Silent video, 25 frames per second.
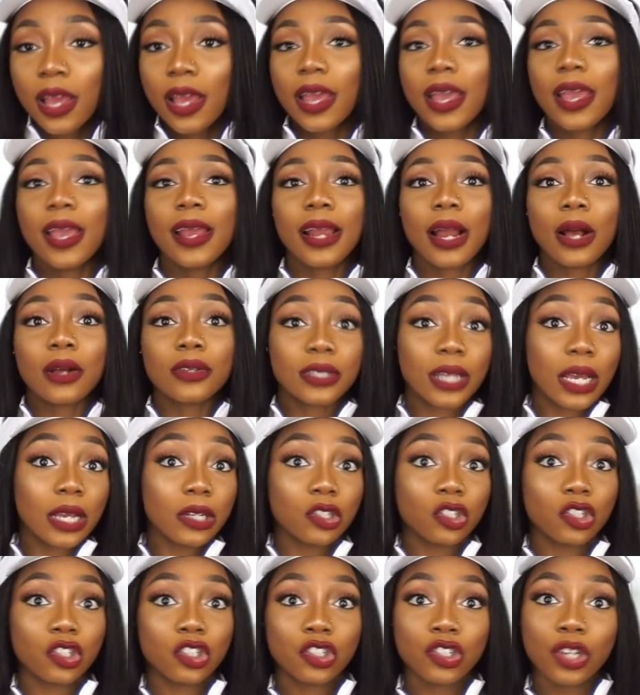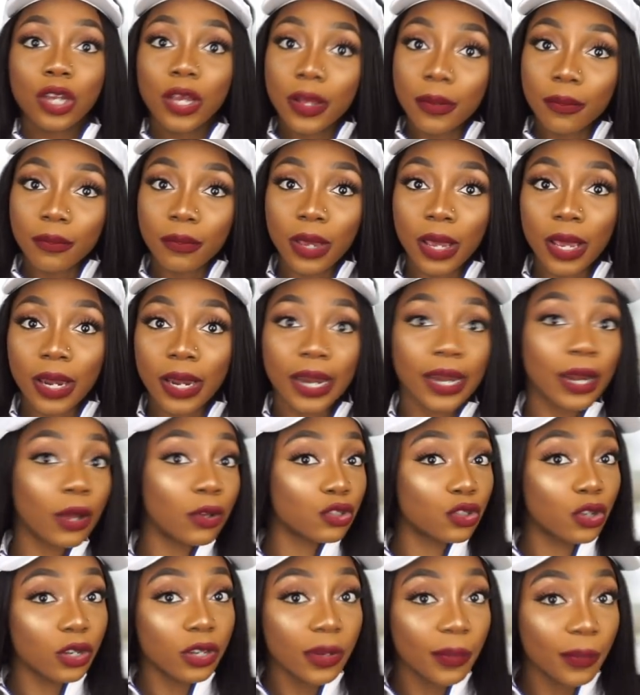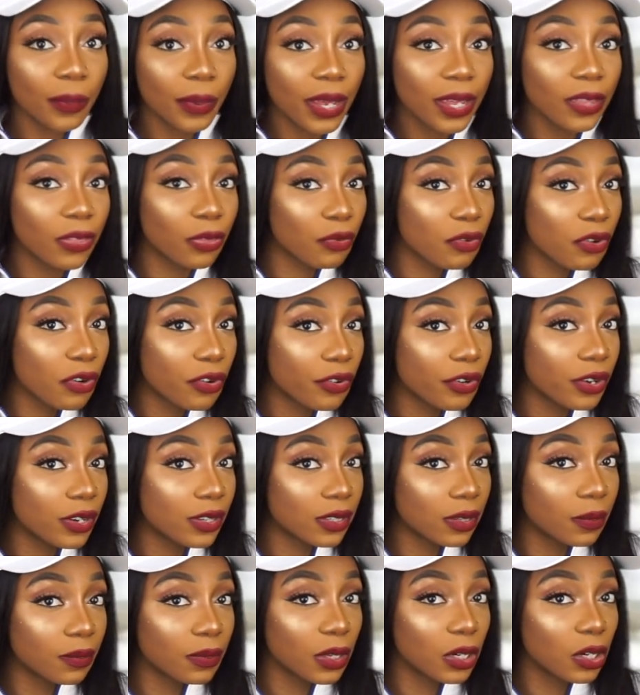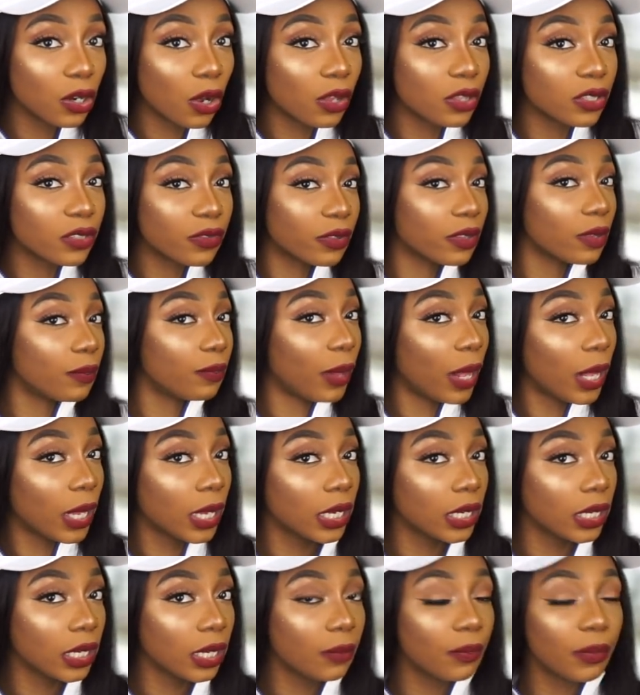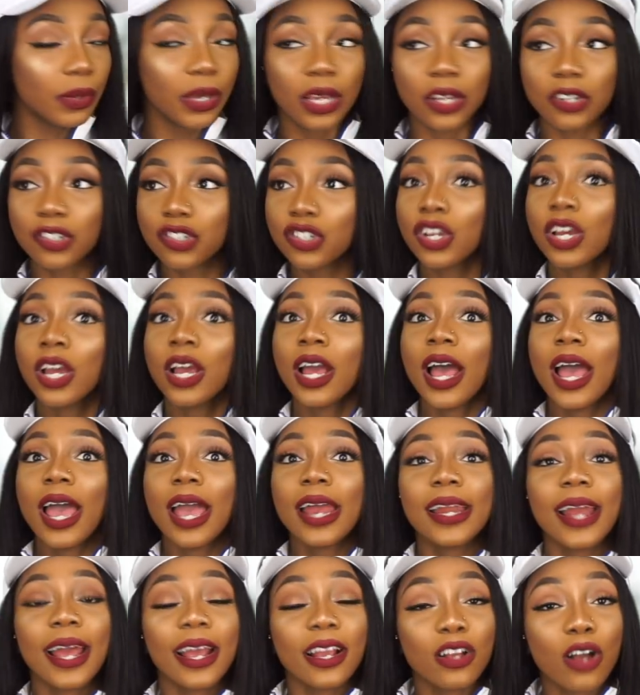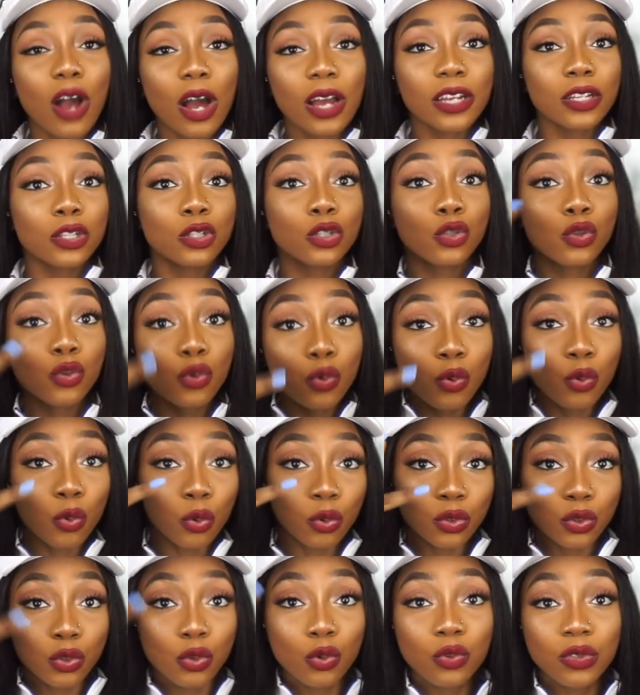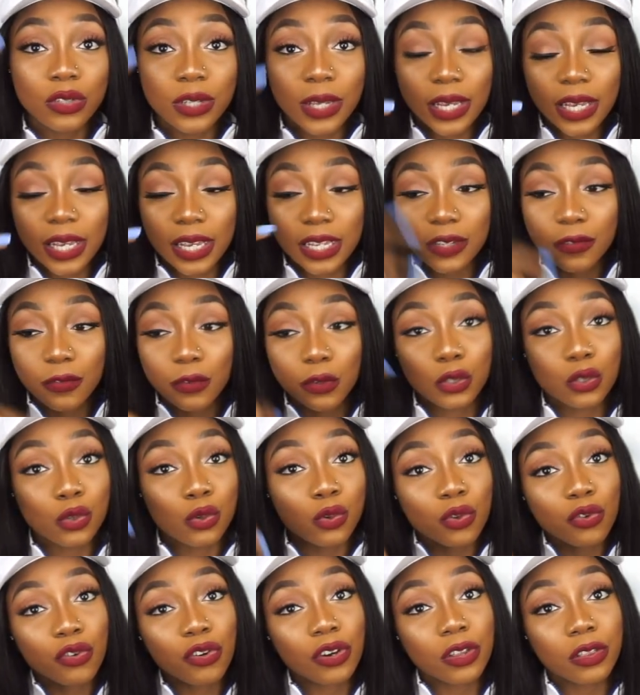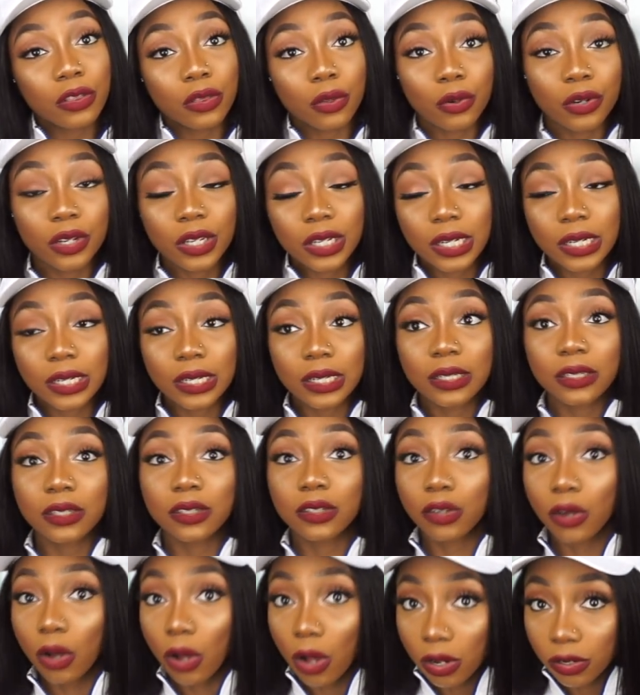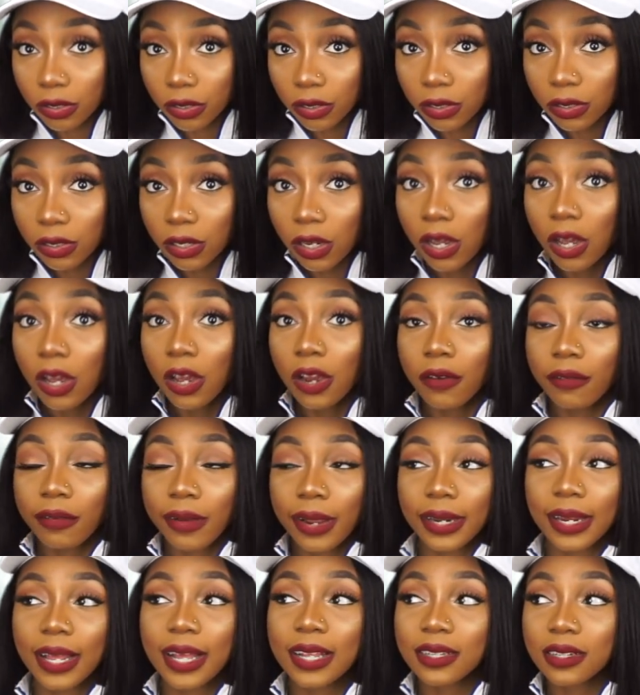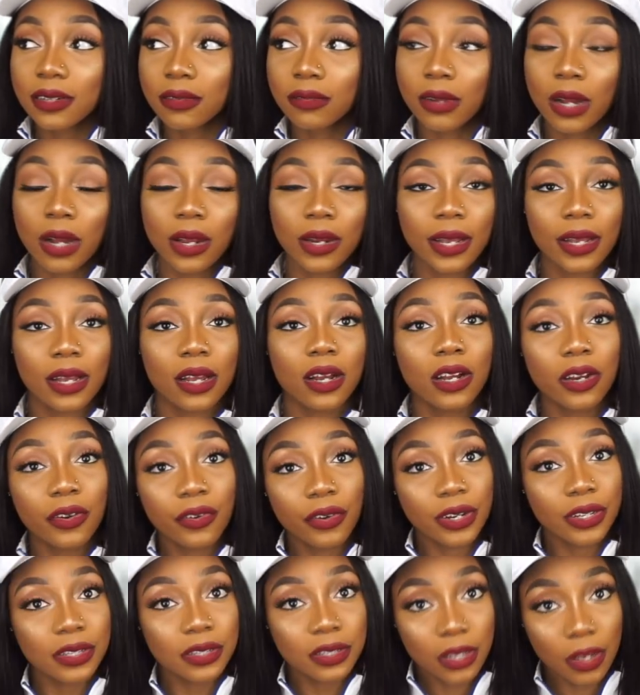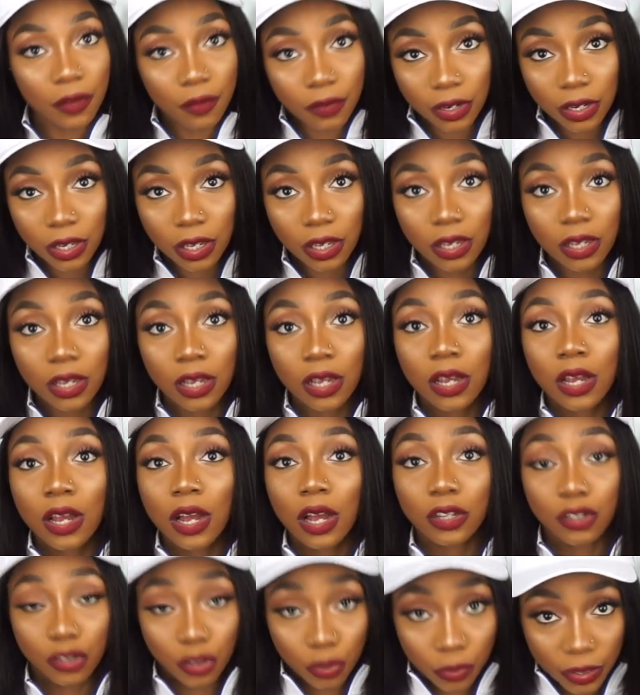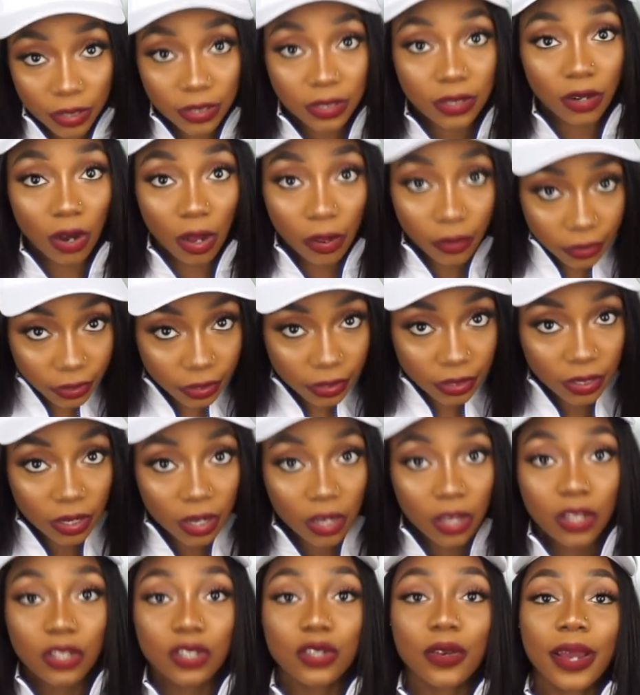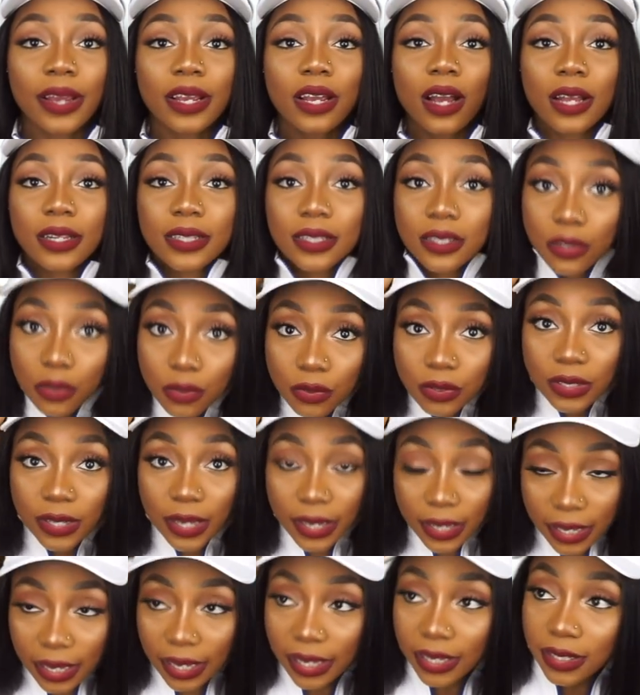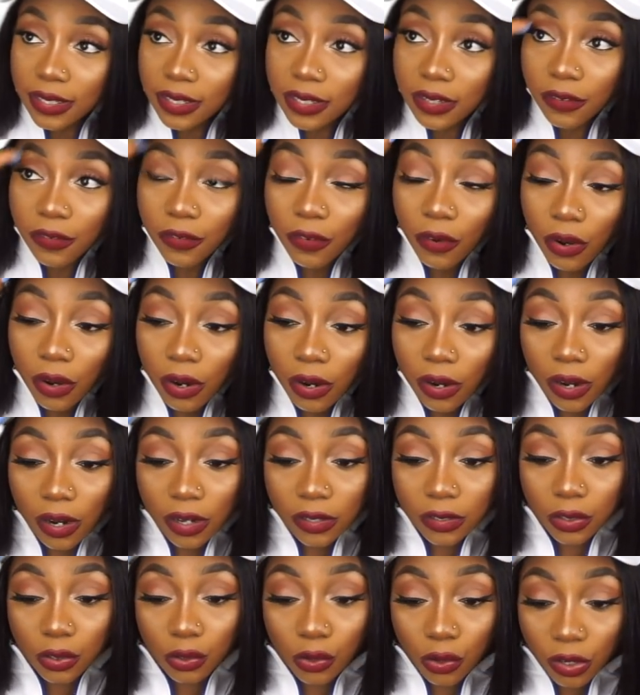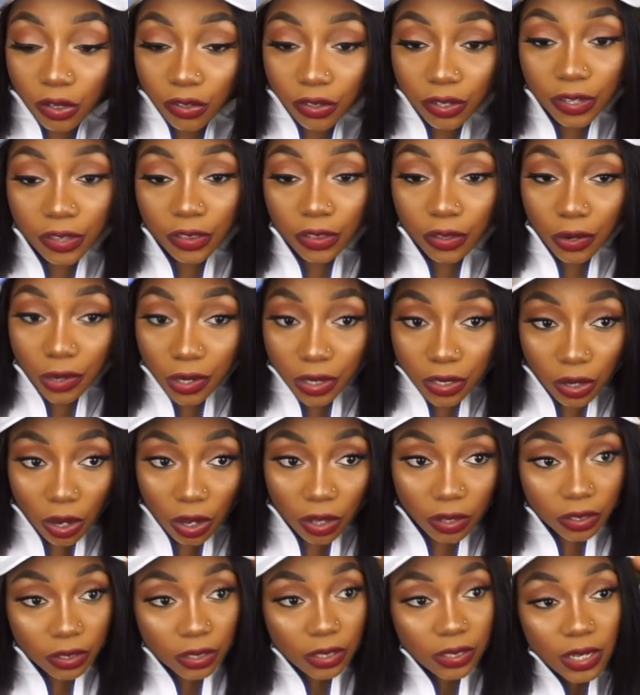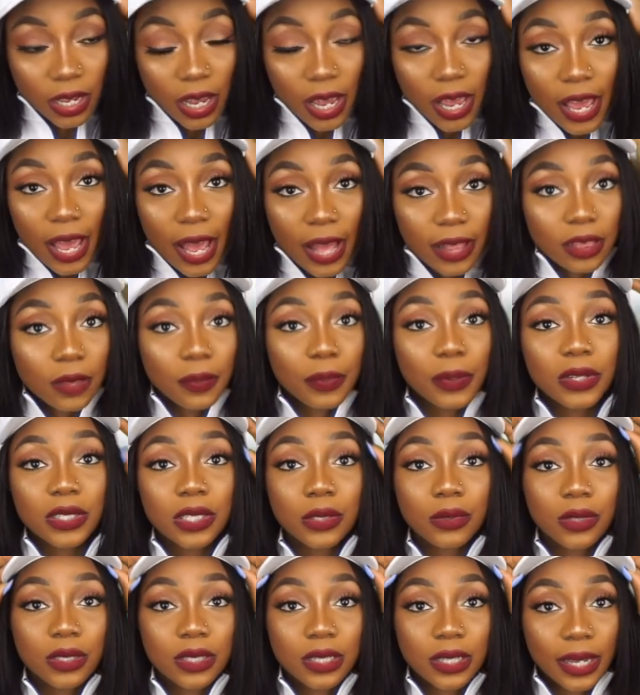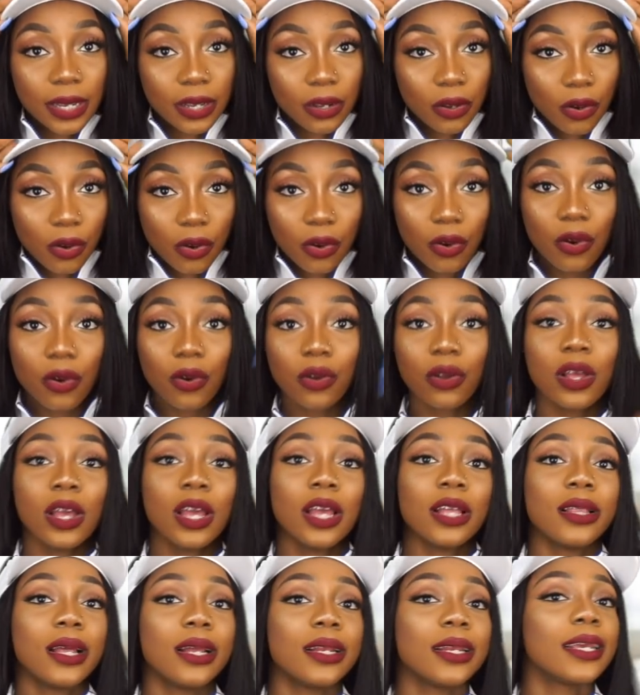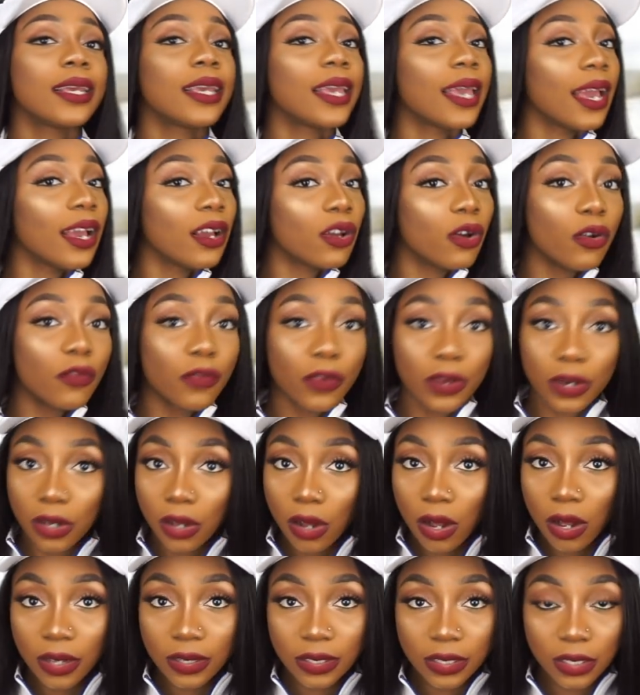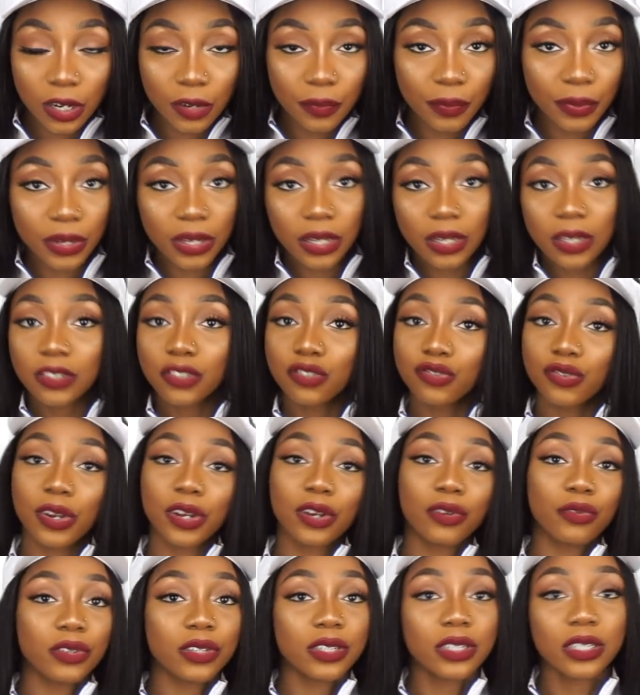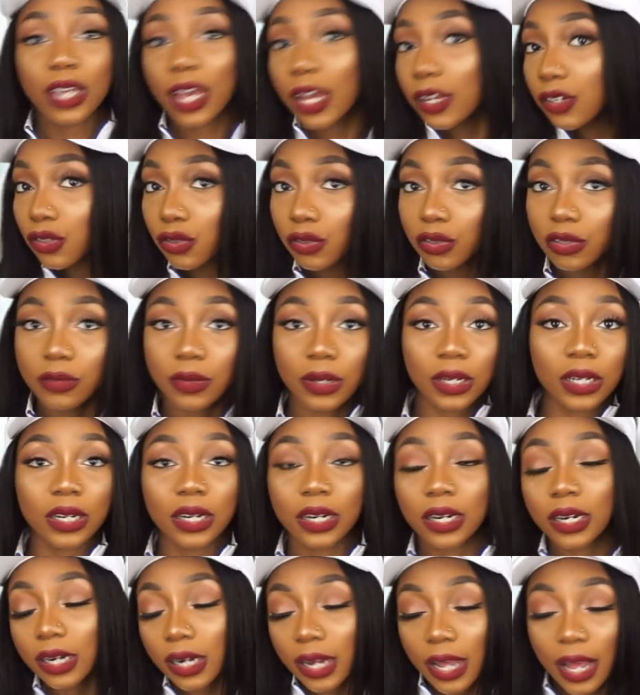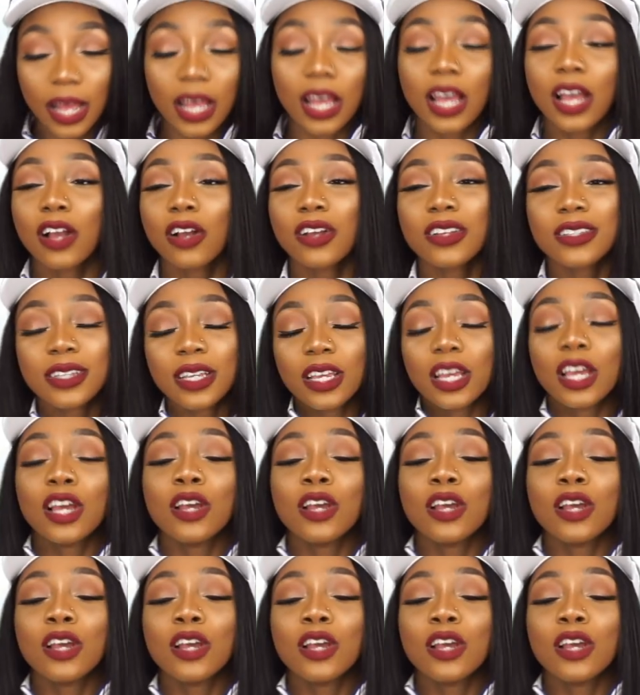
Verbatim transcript: And I was like, shit, man. And I was gonna pay 300 and something dollars for the balcony, bitch. And I got two, two tickets for 230 Canadian dollars, right? That's around like 170 US dollars. So I got two tickets for $230. And the person was like, oh, that they can't go for the concert because Drake rescheduled, da da da. Because